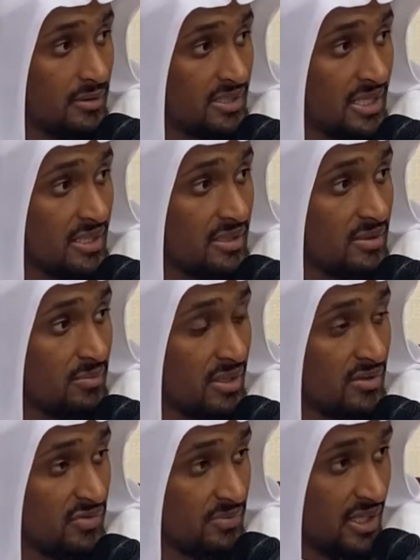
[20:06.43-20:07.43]
taking the
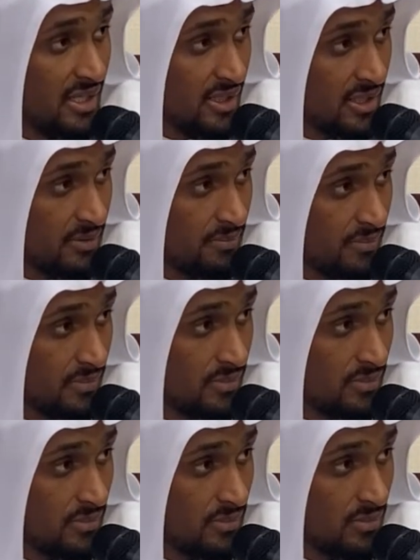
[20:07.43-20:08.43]
money from the hakim
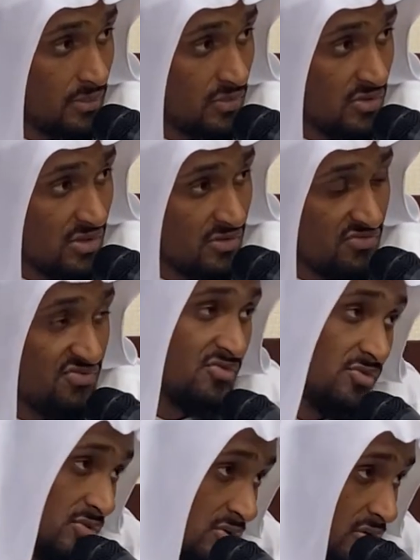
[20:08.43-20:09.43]

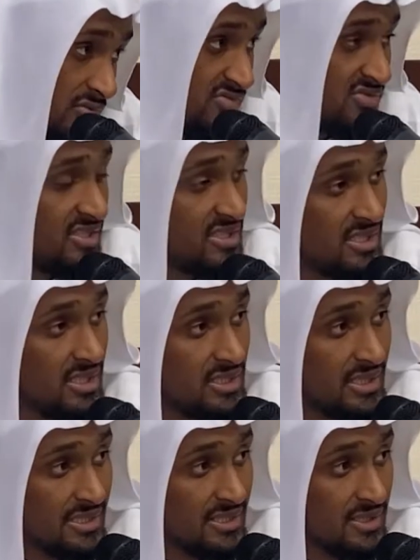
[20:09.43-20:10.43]
through freezing
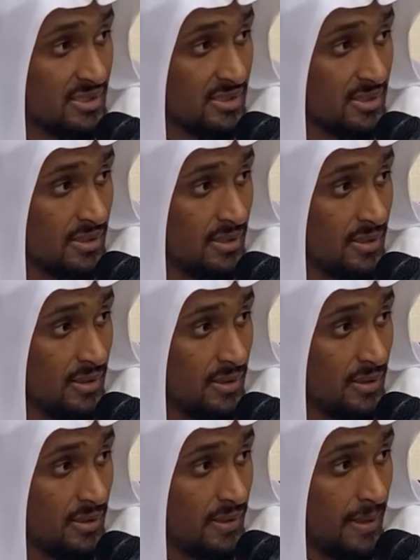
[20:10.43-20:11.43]
his assets.
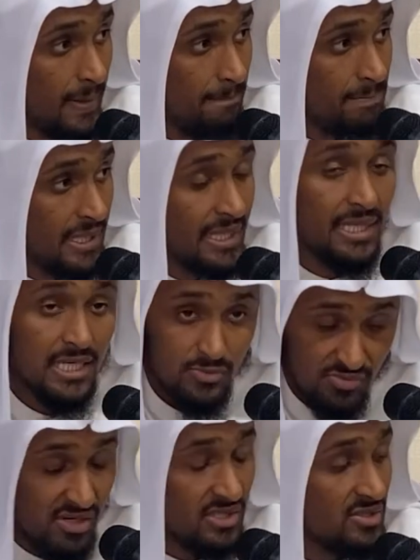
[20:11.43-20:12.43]
He gets
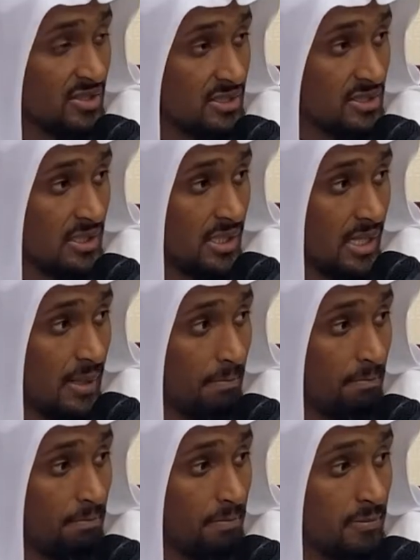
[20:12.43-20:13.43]
prioritized.
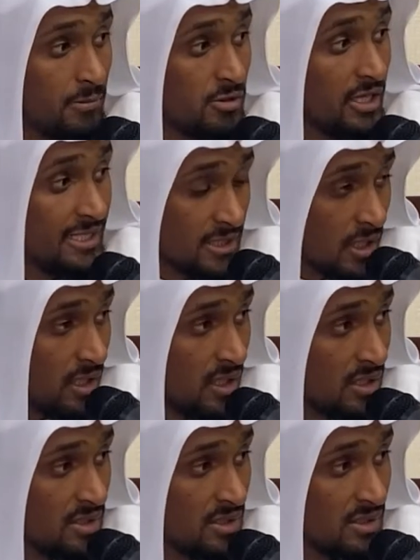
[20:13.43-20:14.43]
So his
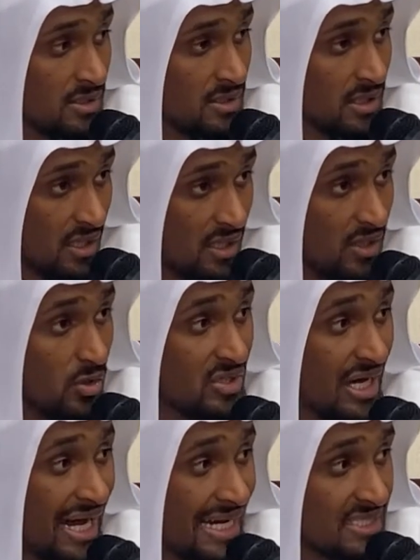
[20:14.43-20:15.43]
car, the car or
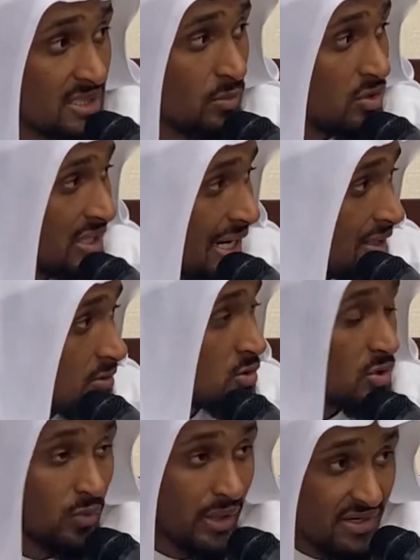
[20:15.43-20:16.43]
the item or the
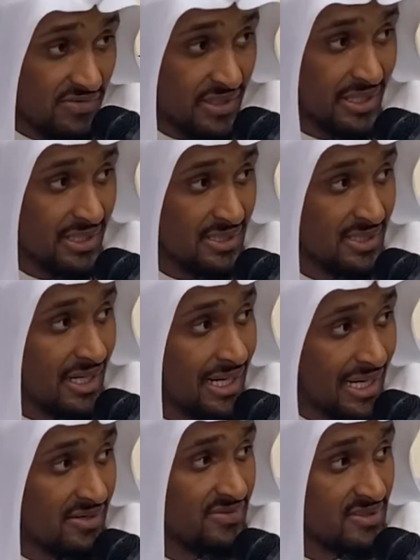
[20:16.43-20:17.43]
house or whatever it is that I
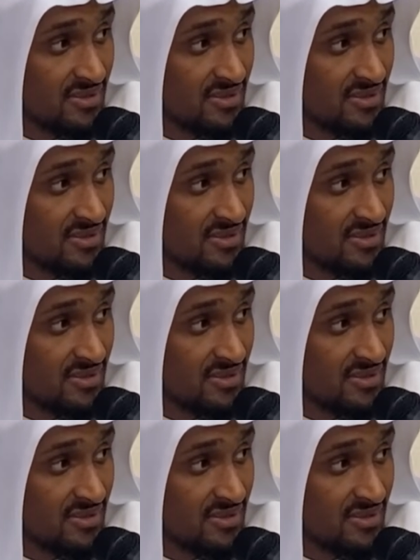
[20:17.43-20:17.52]
have as